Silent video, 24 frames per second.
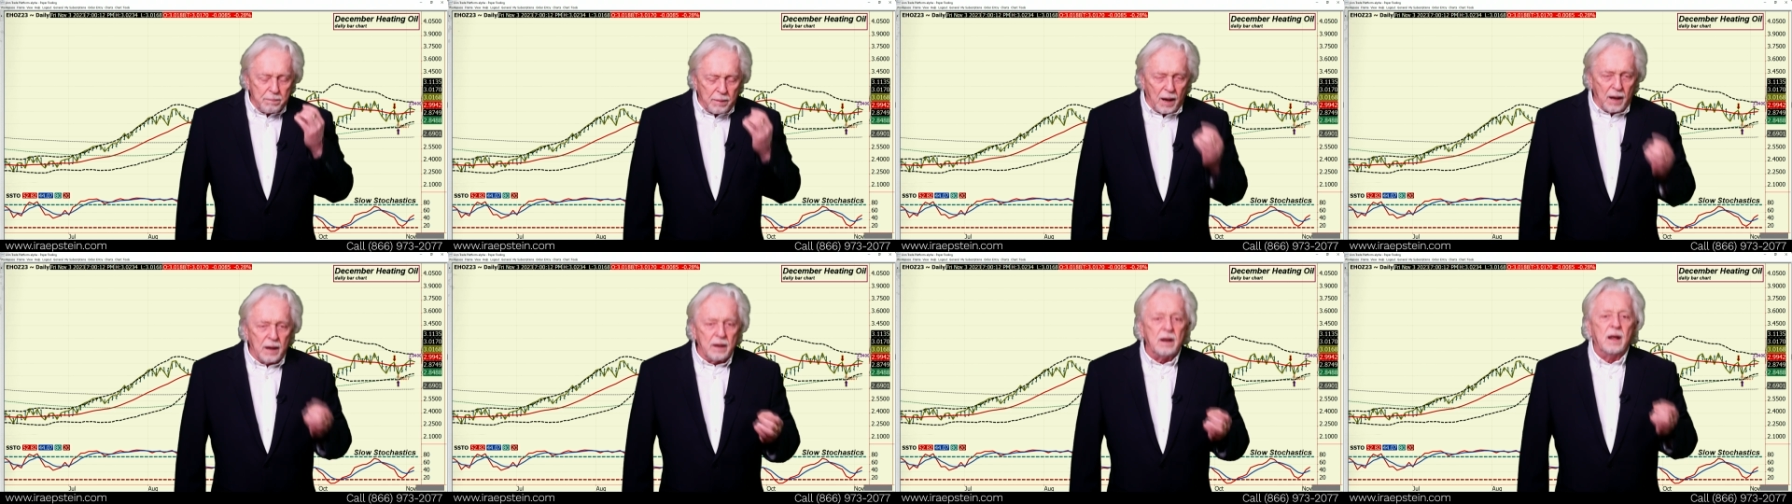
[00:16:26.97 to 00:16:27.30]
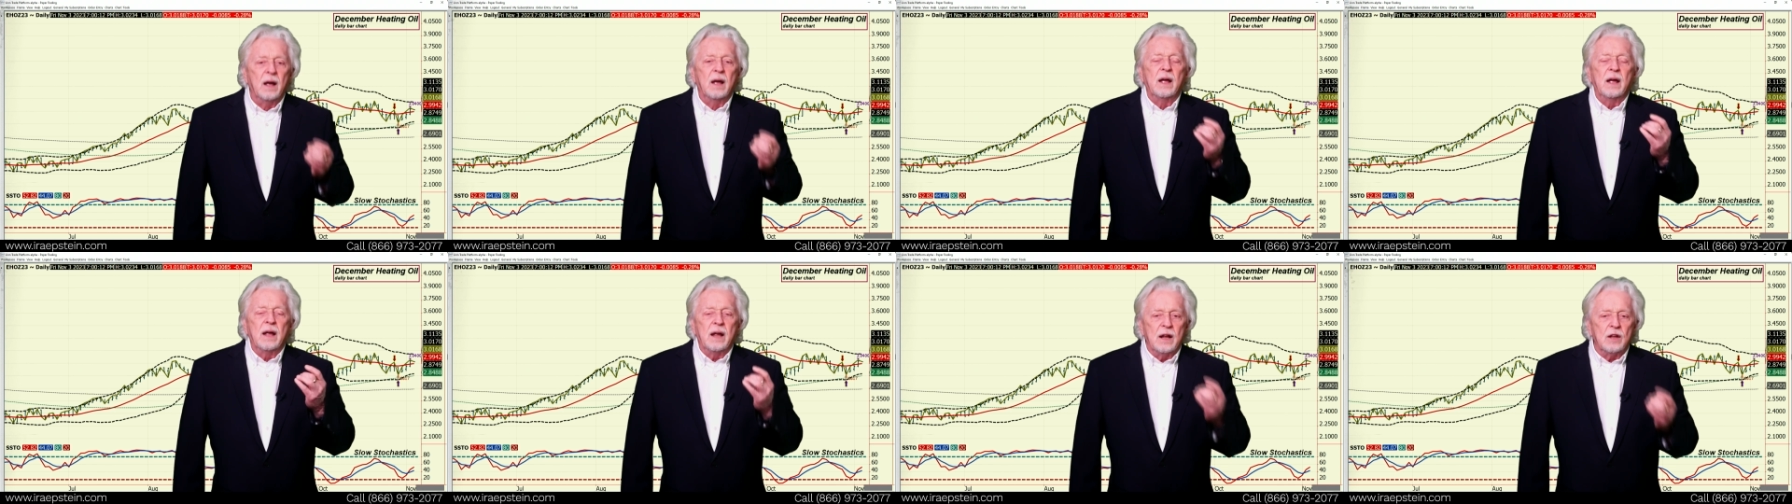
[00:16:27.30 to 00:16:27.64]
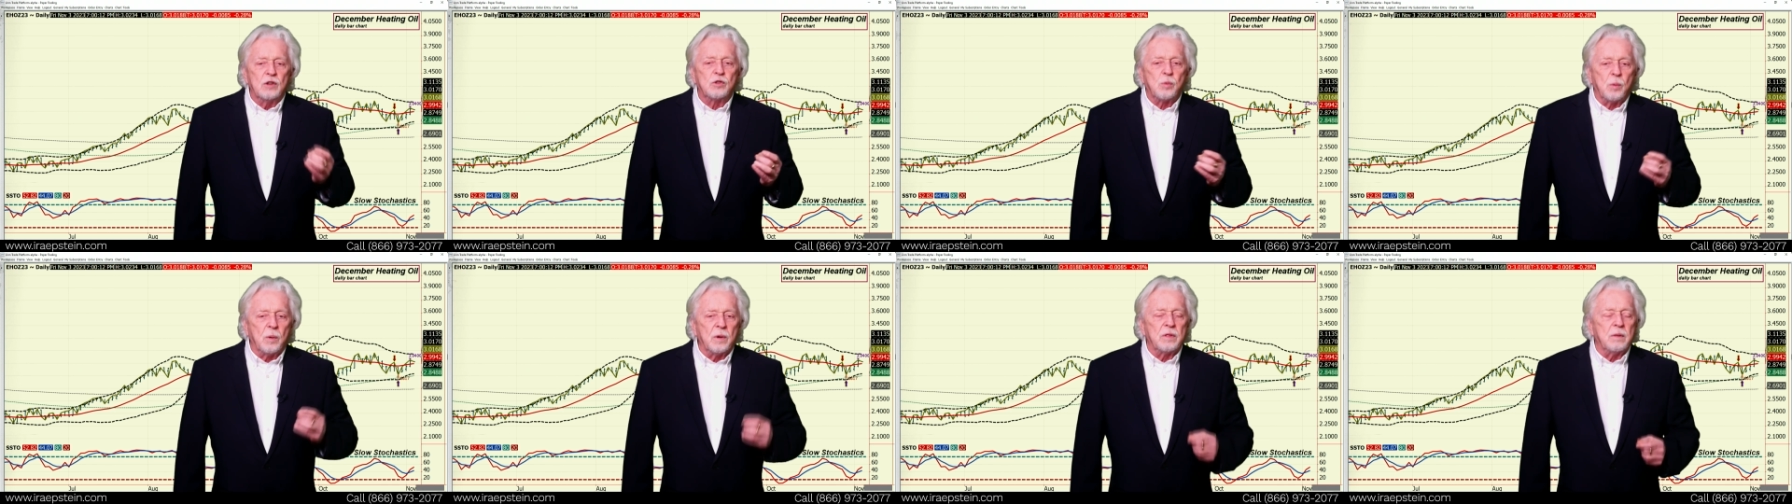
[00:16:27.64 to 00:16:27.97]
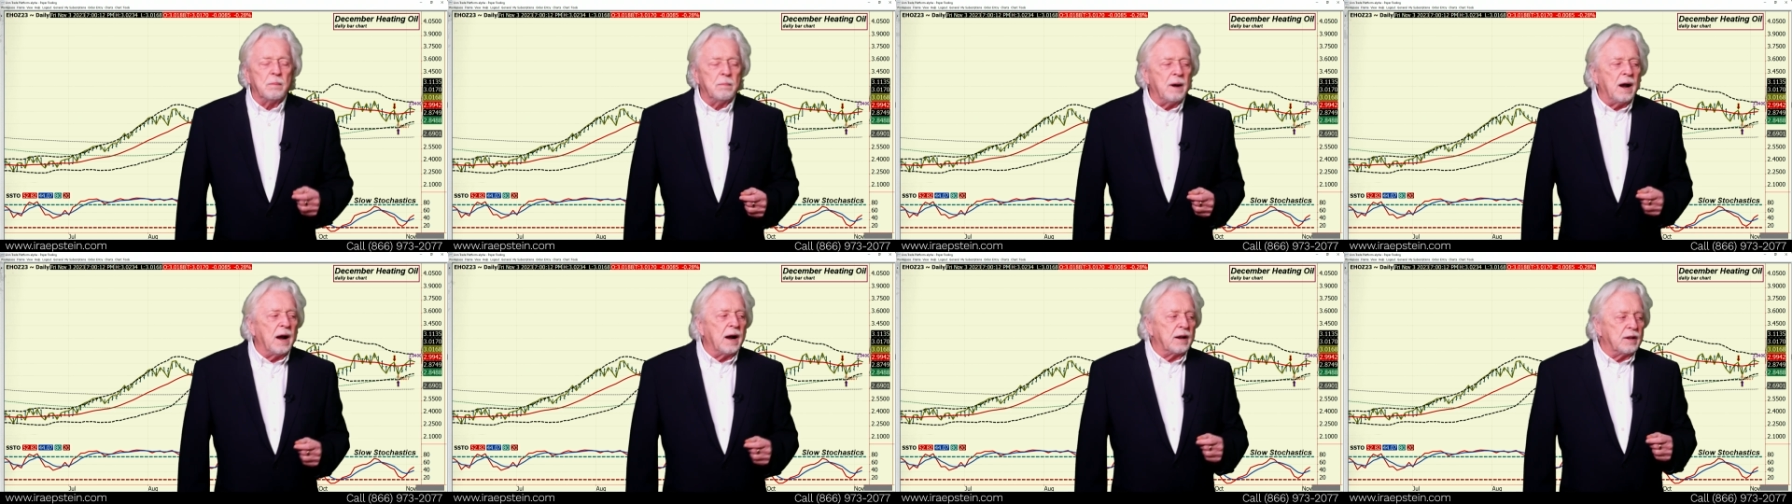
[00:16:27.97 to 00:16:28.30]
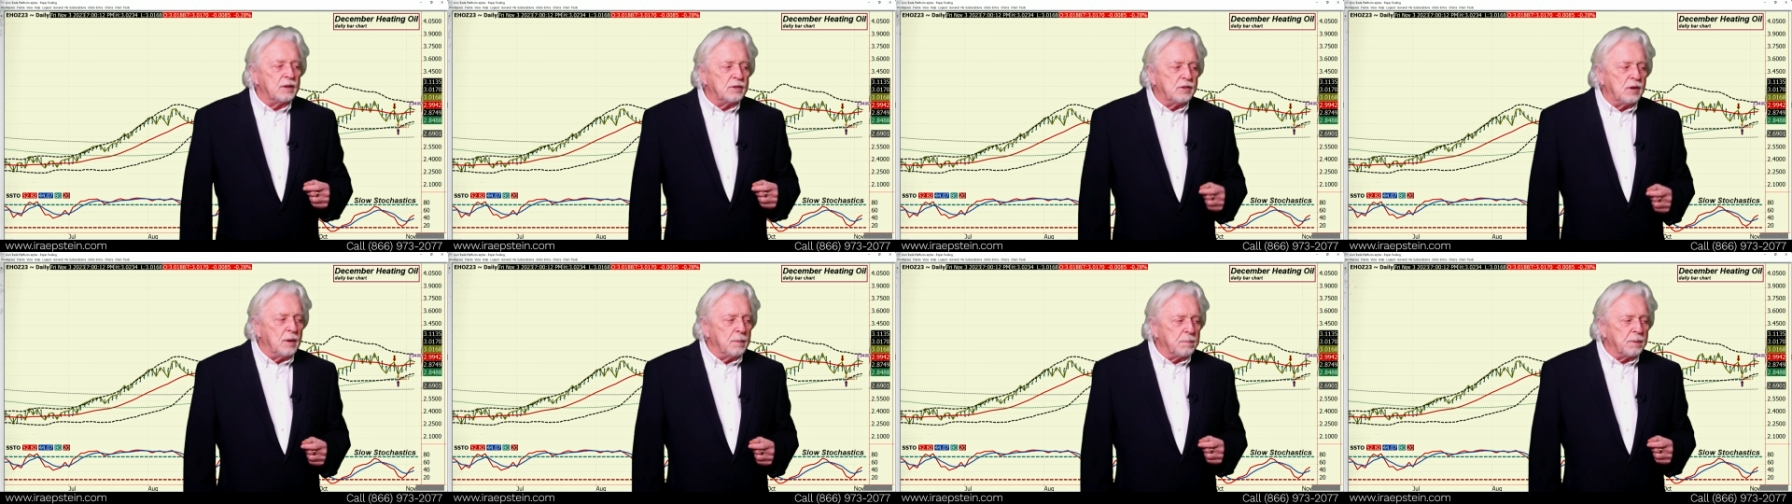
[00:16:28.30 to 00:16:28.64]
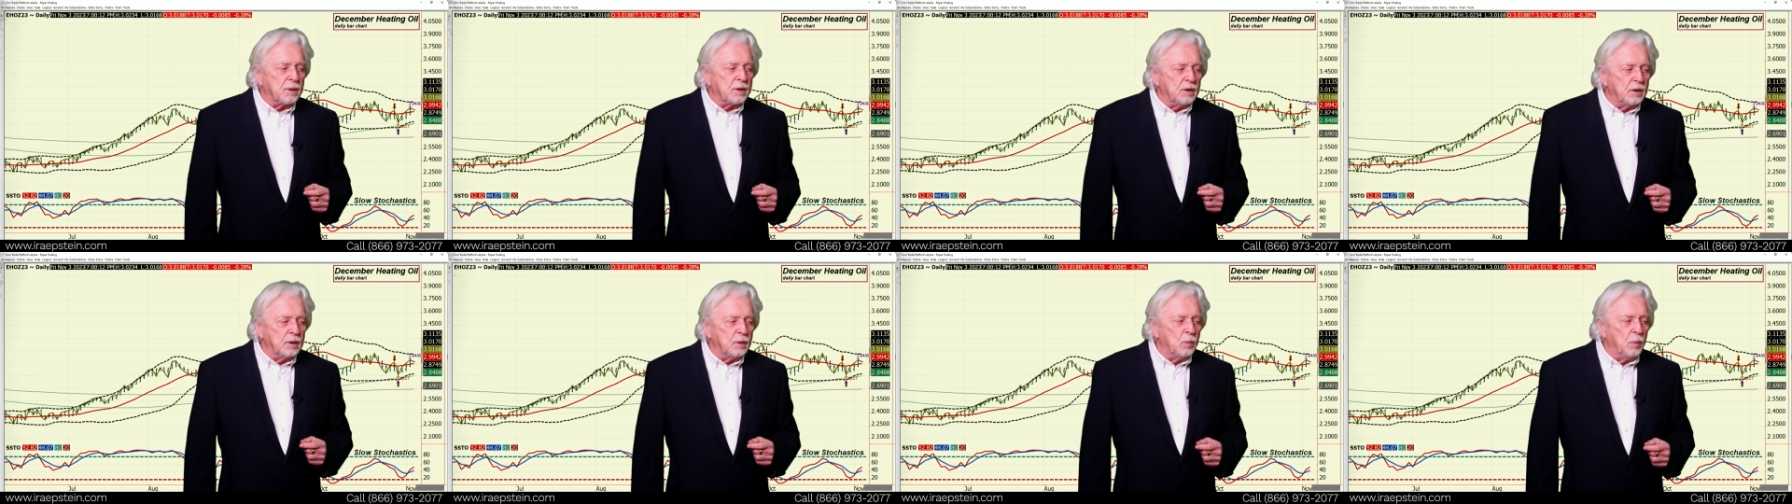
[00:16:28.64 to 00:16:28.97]
but it's where the market
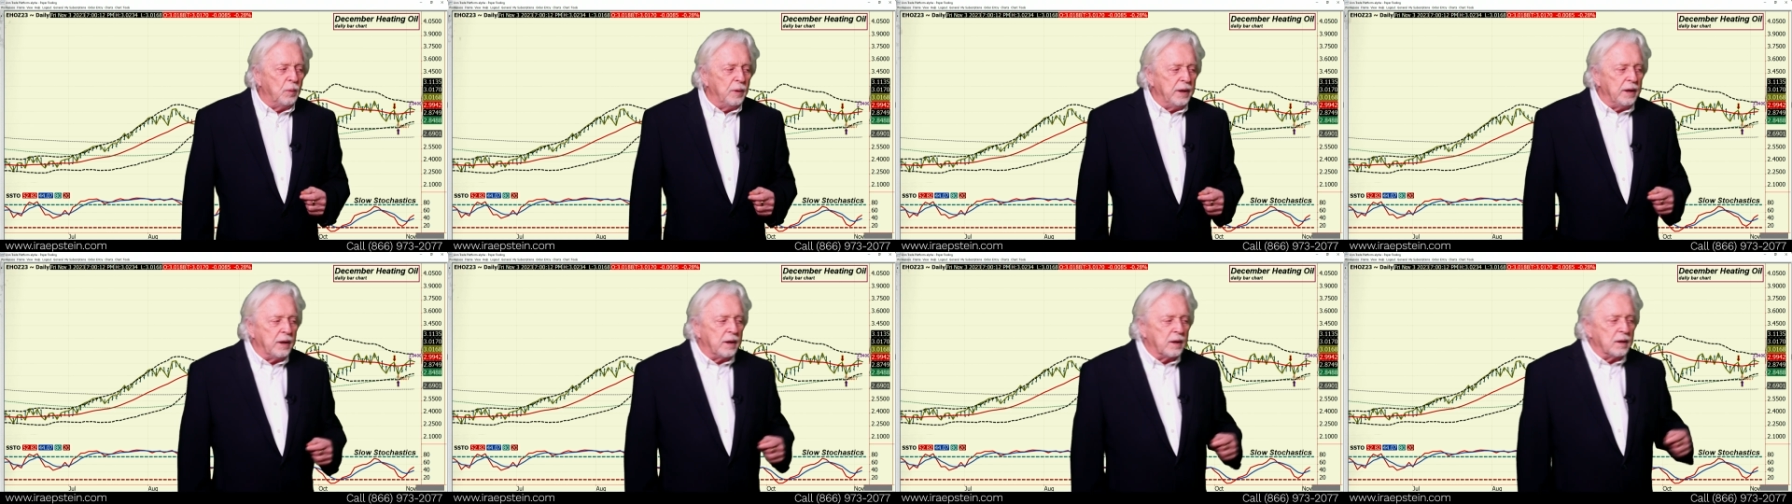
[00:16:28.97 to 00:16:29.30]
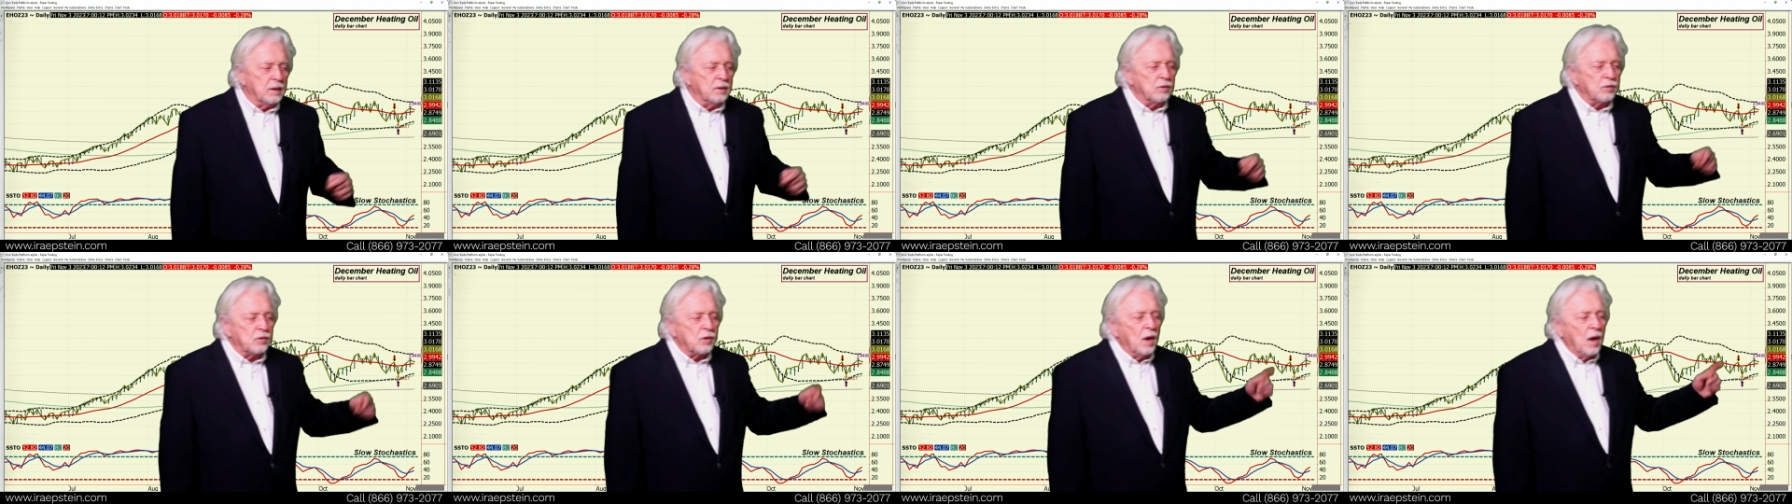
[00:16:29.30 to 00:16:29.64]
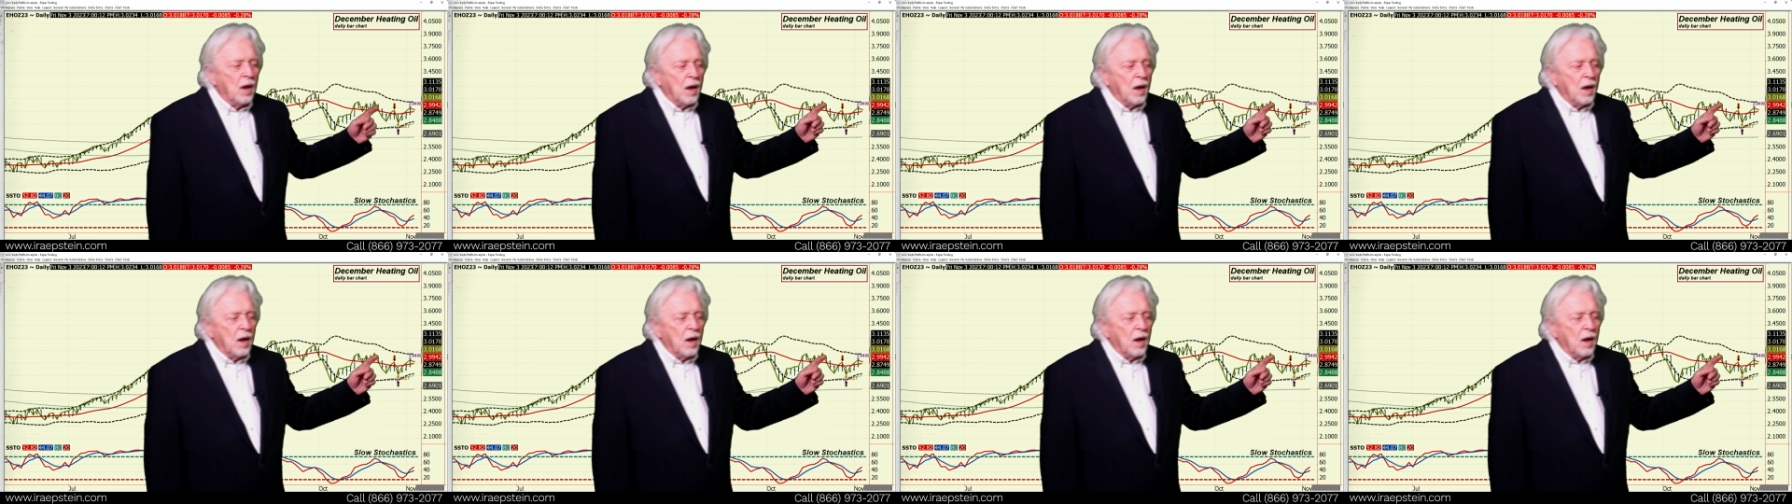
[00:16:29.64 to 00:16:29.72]
typically weakens.